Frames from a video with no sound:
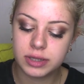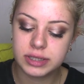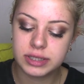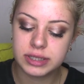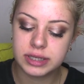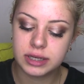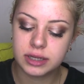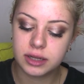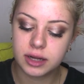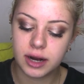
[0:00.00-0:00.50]

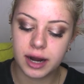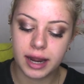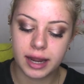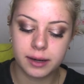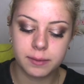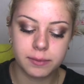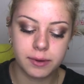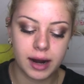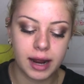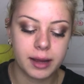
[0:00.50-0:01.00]
concealer
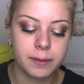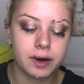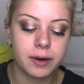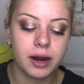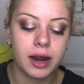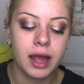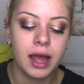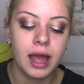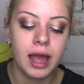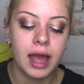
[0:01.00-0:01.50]
and
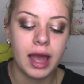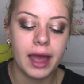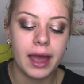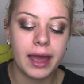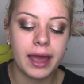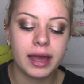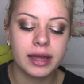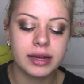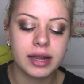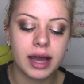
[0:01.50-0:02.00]
primer,
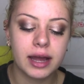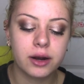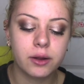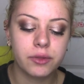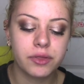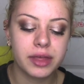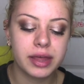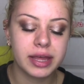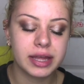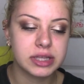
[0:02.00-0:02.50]
and I
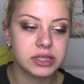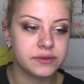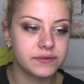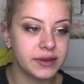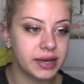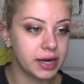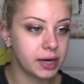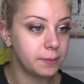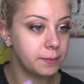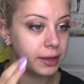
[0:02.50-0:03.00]
don't think it's
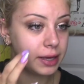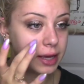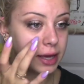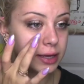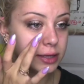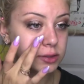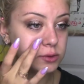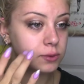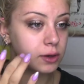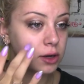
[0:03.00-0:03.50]
fair
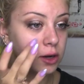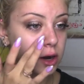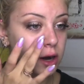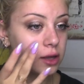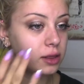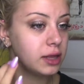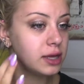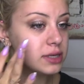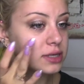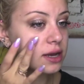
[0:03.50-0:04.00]
because
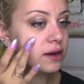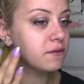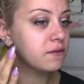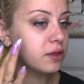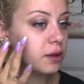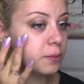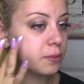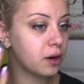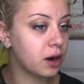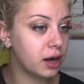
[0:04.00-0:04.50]
regardless
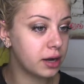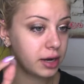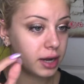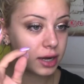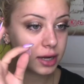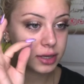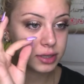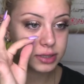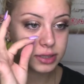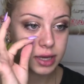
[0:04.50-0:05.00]
of the
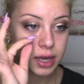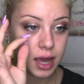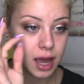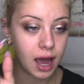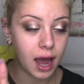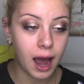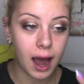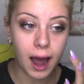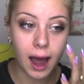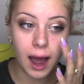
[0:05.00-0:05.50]
product,
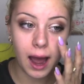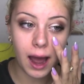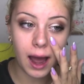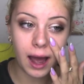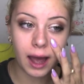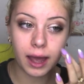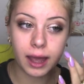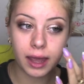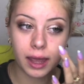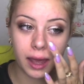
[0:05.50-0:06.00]

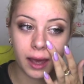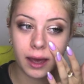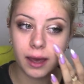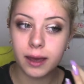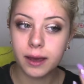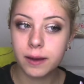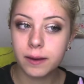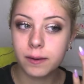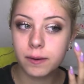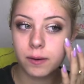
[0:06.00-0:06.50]
I
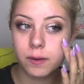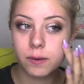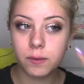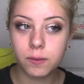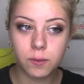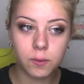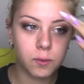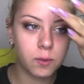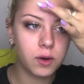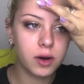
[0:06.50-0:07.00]

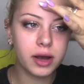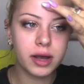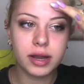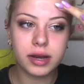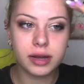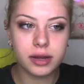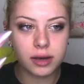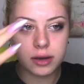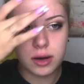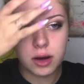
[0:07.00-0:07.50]

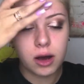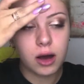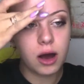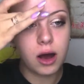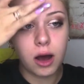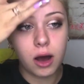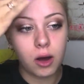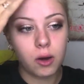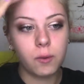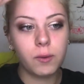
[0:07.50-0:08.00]
would
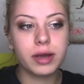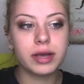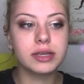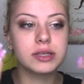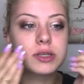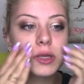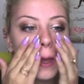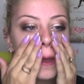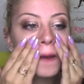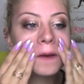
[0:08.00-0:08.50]

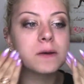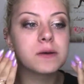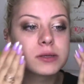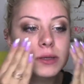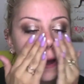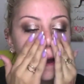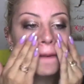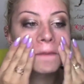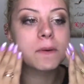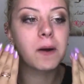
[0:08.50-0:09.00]
always
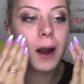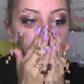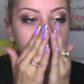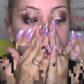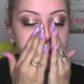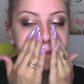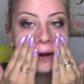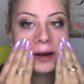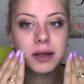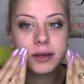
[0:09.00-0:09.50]
use a
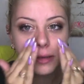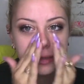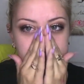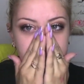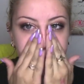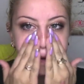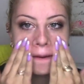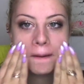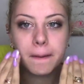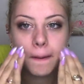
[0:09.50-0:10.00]
primer.
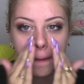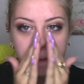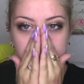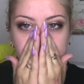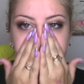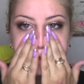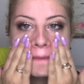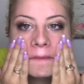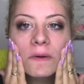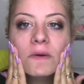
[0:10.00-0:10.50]

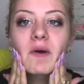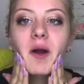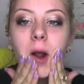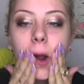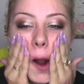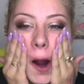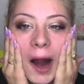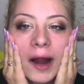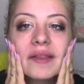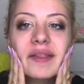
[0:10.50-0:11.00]

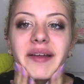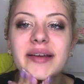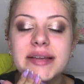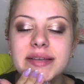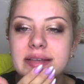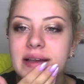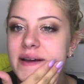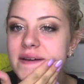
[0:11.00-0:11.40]
Regardless